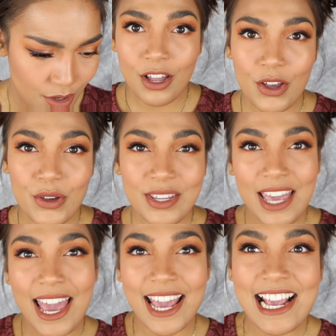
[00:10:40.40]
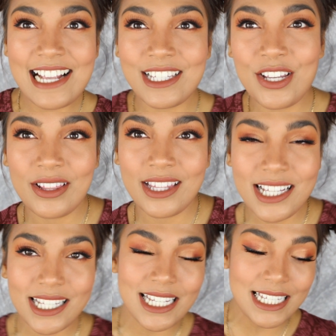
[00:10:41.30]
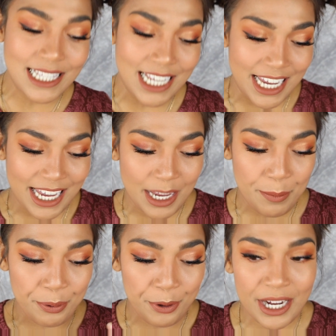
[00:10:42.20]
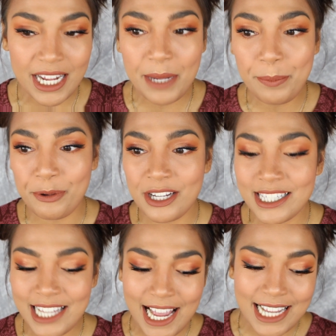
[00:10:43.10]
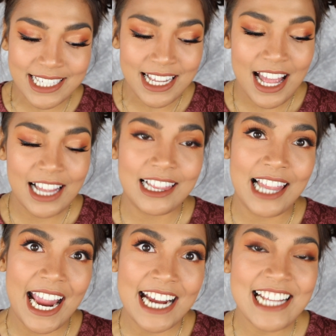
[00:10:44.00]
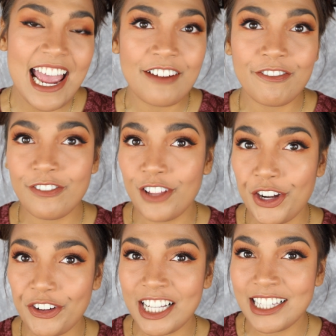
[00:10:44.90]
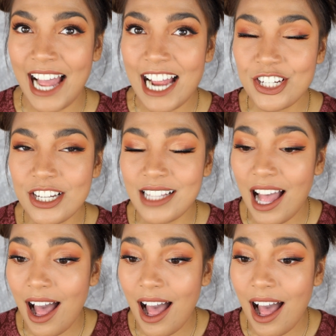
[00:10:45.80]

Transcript: Wow. Okay, so this is the Pretty Princess Light and Fluttery Lashes.